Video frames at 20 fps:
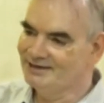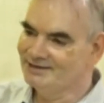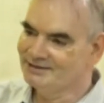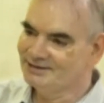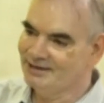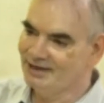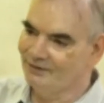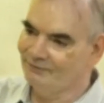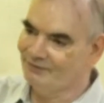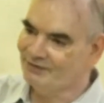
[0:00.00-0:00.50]

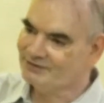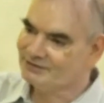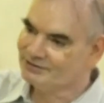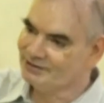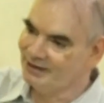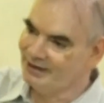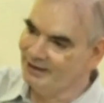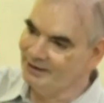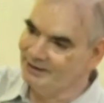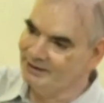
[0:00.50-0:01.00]
That is,
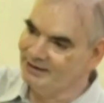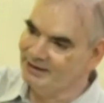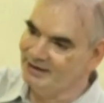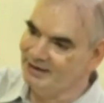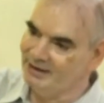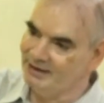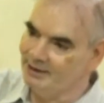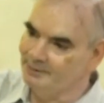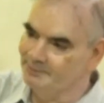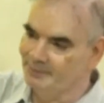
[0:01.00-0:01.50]
if I
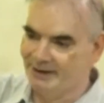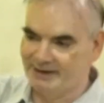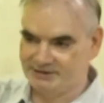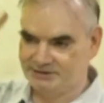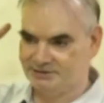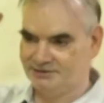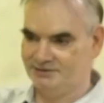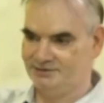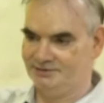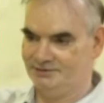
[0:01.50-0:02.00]
change
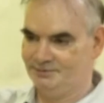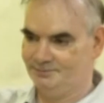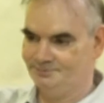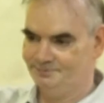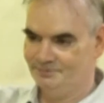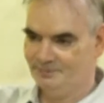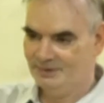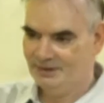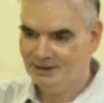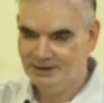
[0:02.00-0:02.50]
DE
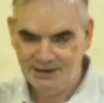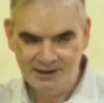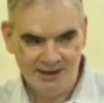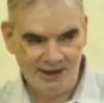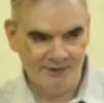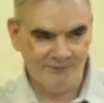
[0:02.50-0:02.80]
mix,